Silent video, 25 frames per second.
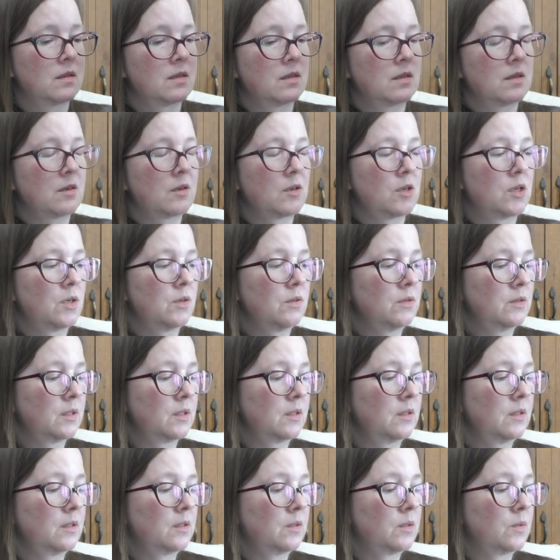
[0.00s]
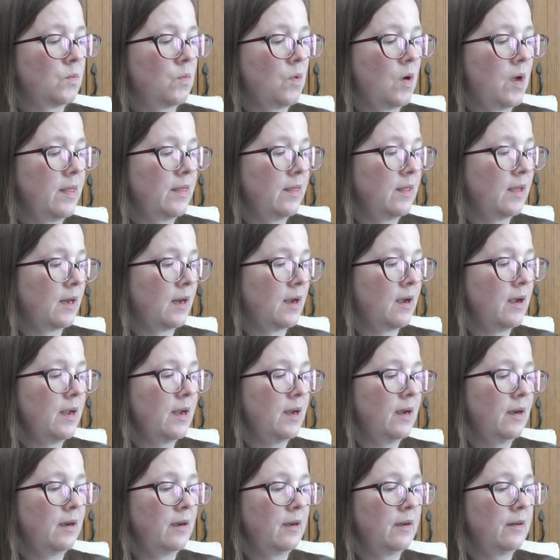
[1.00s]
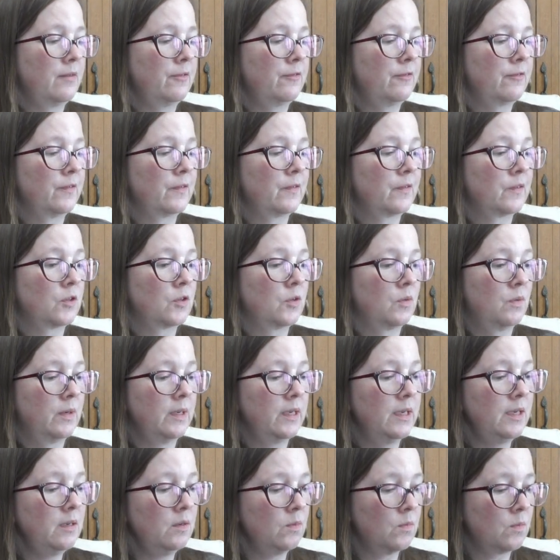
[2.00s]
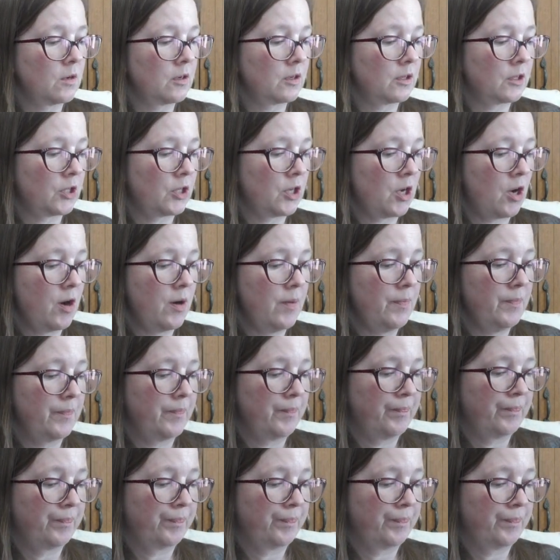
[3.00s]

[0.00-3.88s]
the closest one that I have to a needle workshop